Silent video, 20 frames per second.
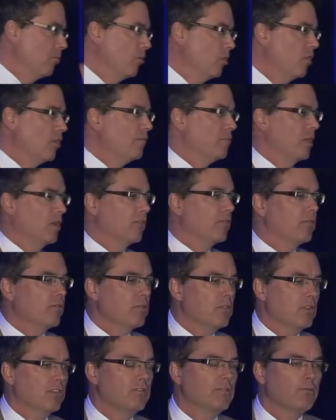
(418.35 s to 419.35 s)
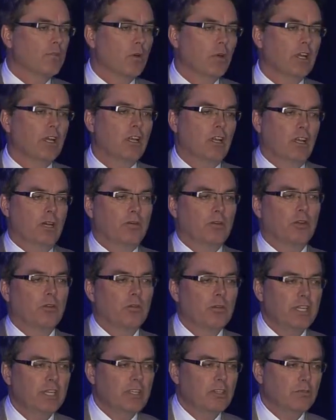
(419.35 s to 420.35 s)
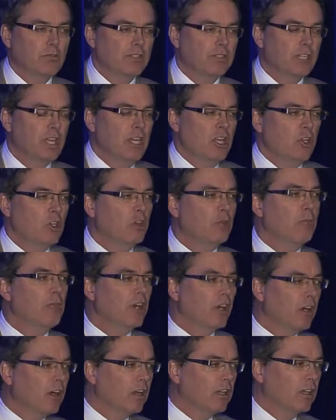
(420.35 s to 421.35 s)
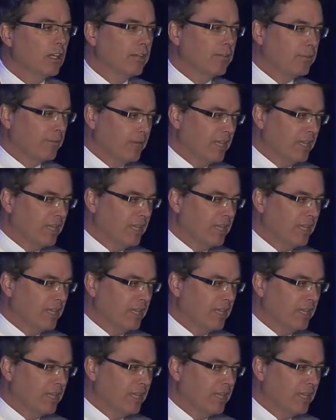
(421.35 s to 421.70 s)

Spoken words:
movement through this 40-kilometer reach was numerically, from